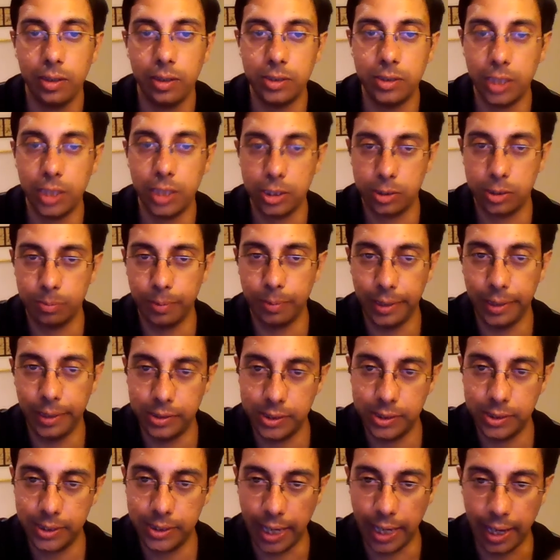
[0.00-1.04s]
just by
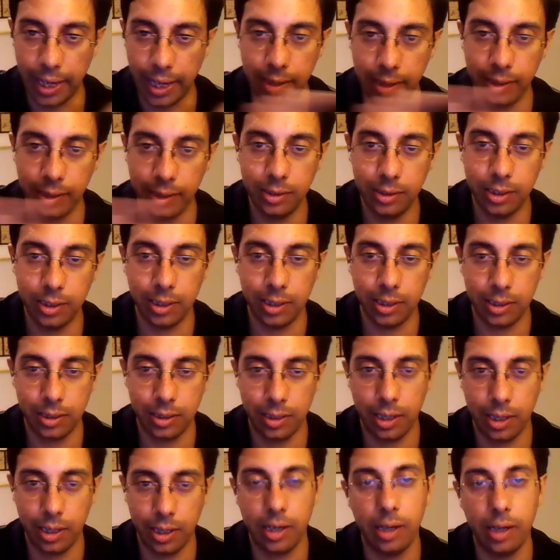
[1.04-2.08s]
scanning the
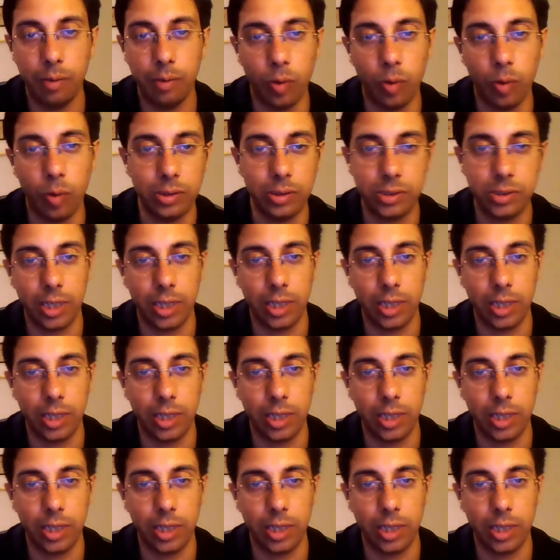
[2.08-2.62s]
array once